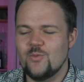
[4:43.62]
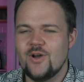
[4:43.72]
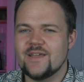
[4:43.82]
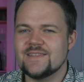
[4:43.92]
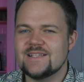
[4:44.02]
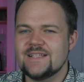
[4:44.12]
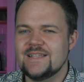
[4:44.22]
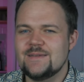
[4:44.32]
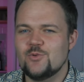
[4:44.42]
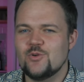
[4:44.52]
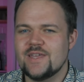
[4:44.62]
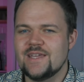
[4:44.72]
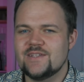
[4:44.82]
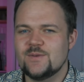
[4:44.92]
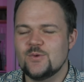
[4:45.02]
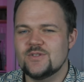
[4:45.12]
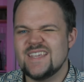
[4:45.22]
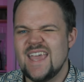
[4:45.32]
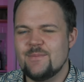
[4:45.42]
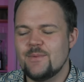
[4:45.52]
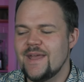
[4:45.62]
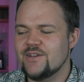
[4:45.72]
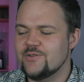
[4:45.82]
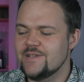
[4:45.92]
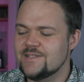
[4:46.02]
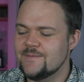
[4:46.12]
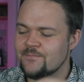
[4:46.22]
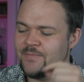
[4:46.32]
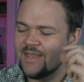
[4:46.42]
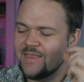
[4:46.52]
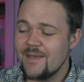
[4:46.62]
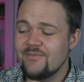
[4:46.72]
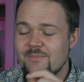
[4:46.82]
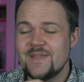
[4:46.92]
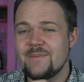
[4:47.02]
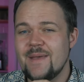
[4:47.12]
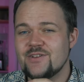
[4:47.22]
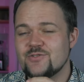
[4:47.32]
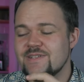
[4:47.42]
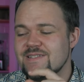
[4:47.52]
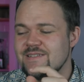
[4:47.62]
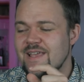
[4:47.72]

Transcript: work. It's clearly more geared towards camera batteries. The Mavic Mini batteries